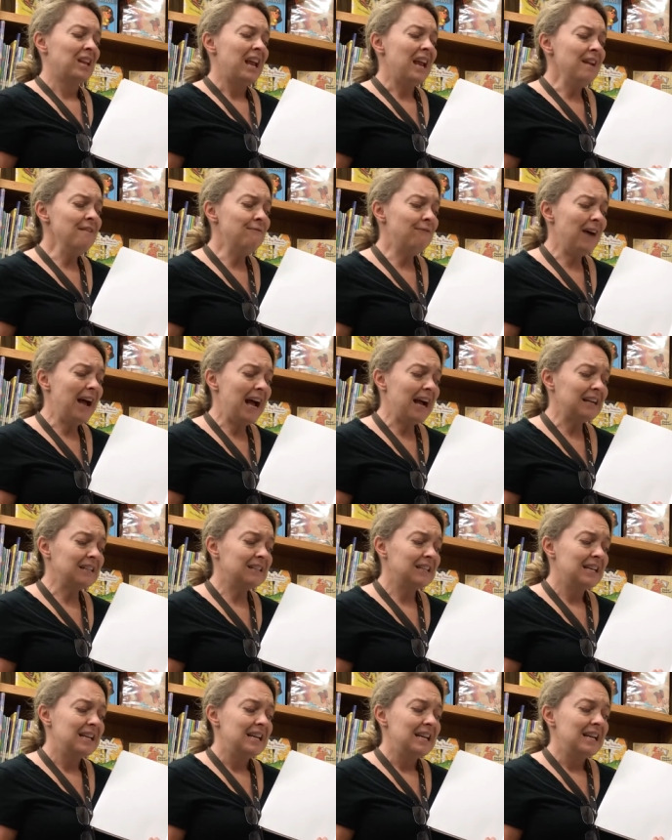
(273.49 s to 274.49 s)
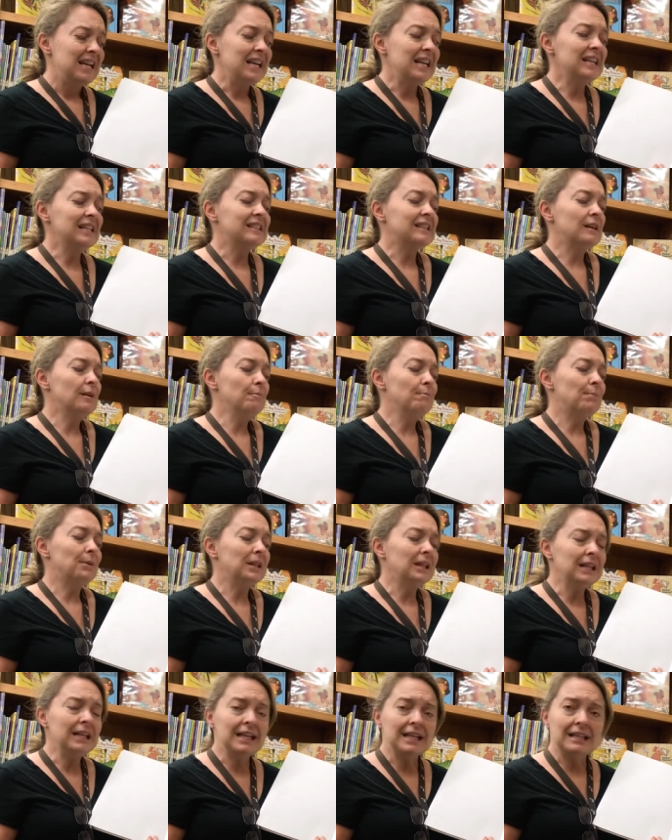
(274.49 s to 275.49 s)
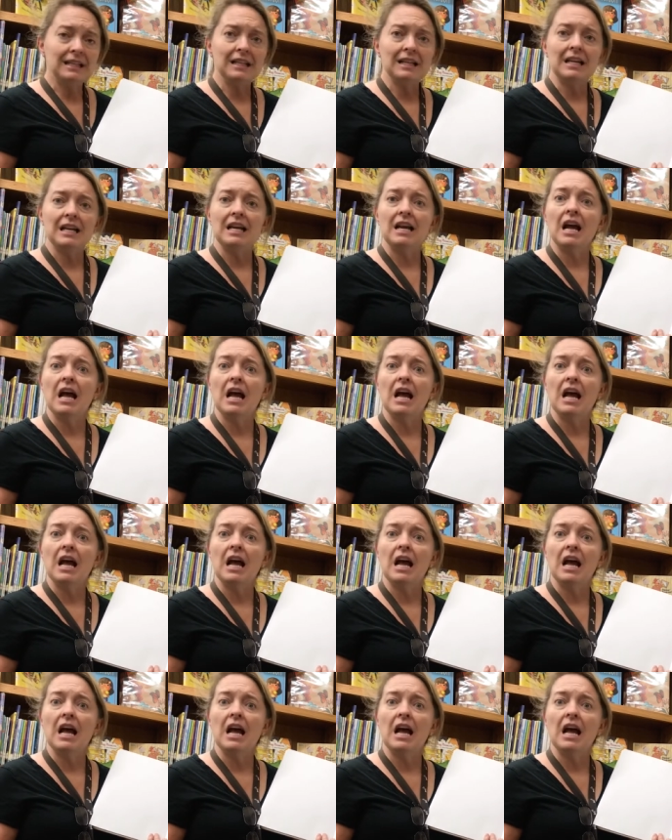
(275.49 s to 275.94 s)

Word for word: In fact, it is completely